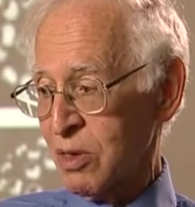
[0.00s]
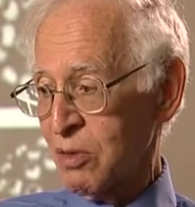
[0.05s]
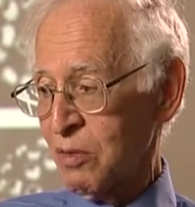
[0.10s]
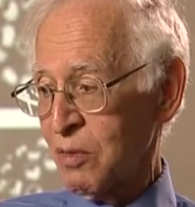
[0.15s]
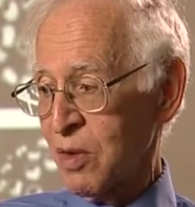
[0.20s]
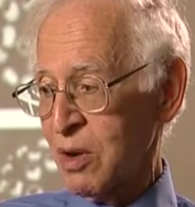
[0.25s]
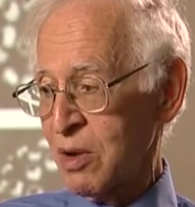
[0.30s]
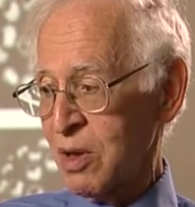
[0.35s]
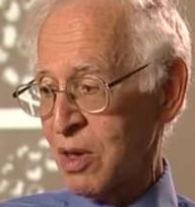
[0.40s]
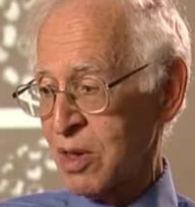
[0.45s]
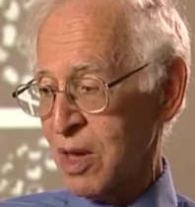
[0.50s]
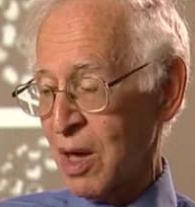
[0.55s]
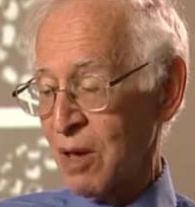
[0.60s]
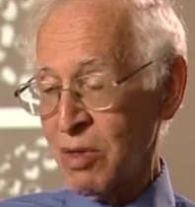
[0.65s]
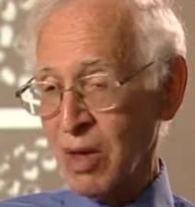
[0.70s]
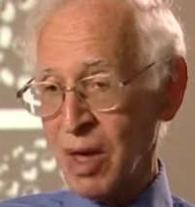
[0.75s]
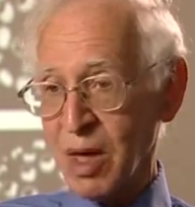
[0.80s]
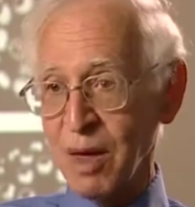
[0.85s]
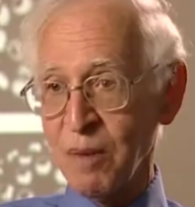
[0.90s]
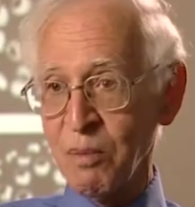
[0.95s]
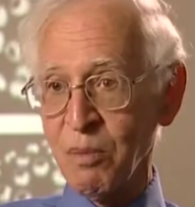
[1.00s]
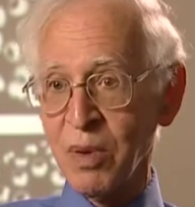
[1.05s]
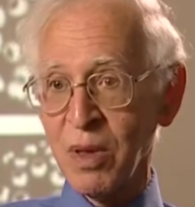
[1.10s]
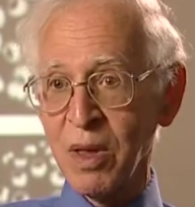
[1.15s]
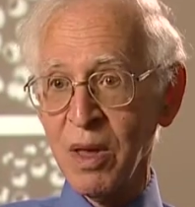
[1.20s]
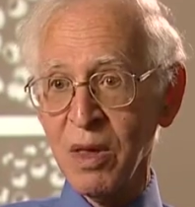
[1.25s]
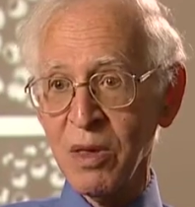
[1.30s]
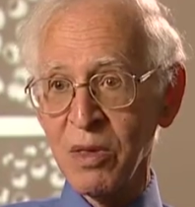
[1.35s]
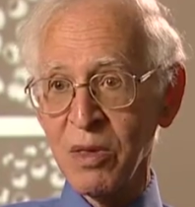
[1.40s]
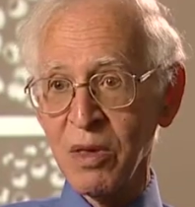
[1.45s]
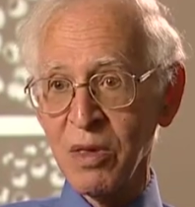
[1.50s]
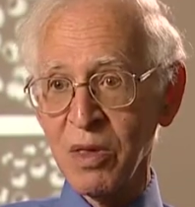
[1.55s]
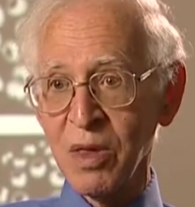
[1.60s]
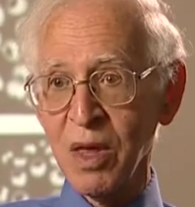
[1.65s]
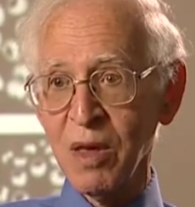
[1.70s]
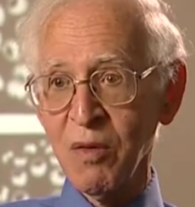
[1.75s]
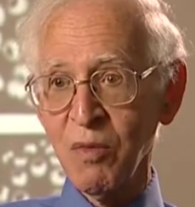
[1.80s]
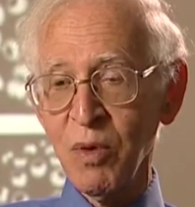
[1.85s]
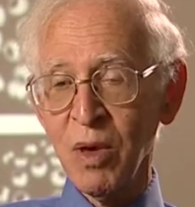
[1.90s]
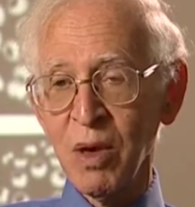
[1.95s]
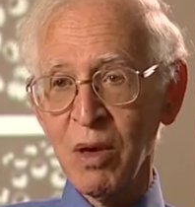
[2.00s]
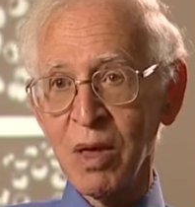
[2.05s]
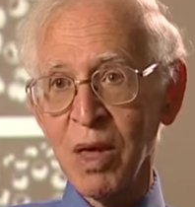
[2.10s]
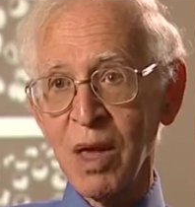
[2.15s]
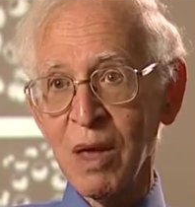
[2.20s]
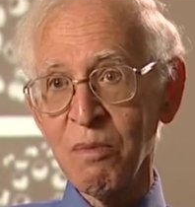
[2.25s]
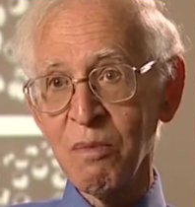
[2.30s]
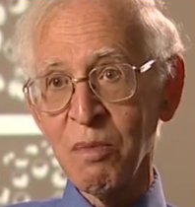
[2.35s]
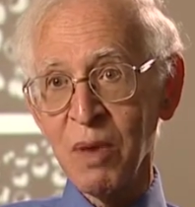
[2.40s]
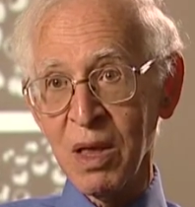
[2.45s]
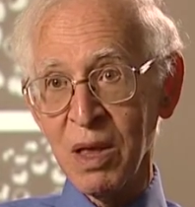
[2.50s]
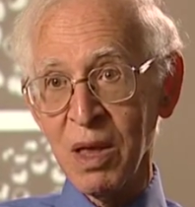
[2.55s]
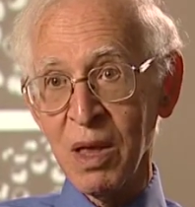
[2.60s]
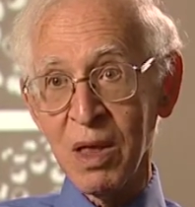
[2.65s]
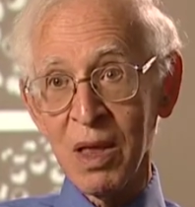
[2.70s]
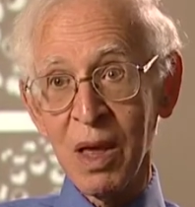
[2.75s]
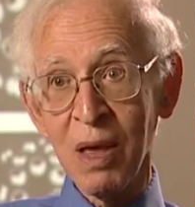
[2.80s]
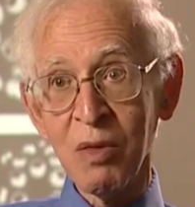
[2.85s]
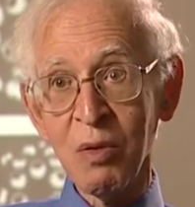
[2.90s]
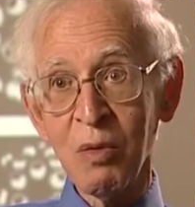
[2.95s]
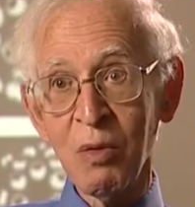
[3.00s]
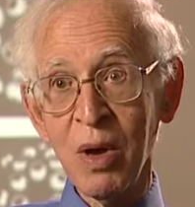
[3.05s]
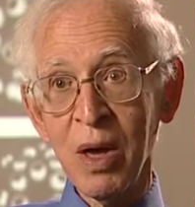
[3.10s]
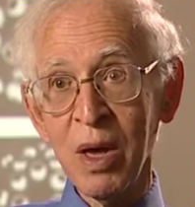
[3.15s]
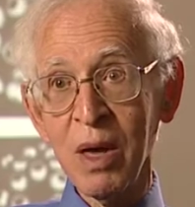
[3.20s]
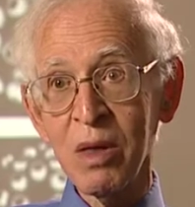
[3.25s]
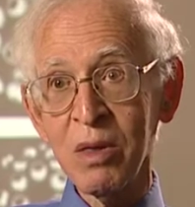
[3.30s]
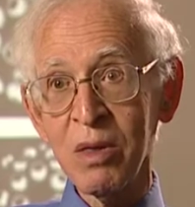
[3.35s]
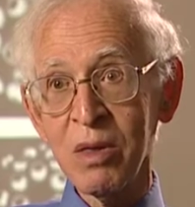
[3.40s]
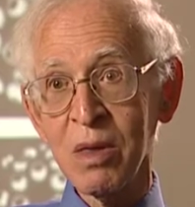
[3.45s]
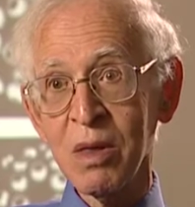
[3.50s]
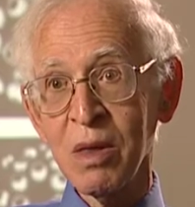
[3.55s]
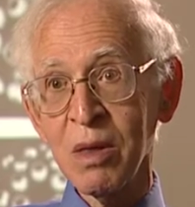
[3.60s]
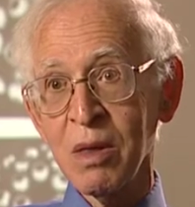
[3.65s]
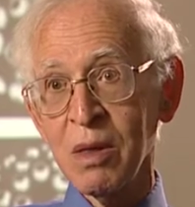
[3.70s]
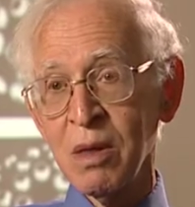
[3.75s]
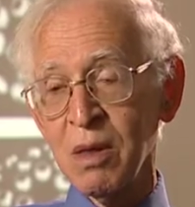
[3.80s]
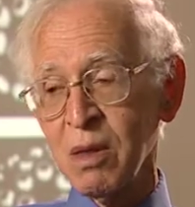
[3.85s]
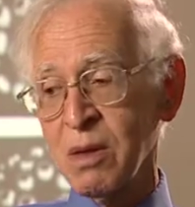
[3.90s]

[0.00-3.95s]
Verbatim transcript: to various other companies to see if we could get money in other ways. Yes.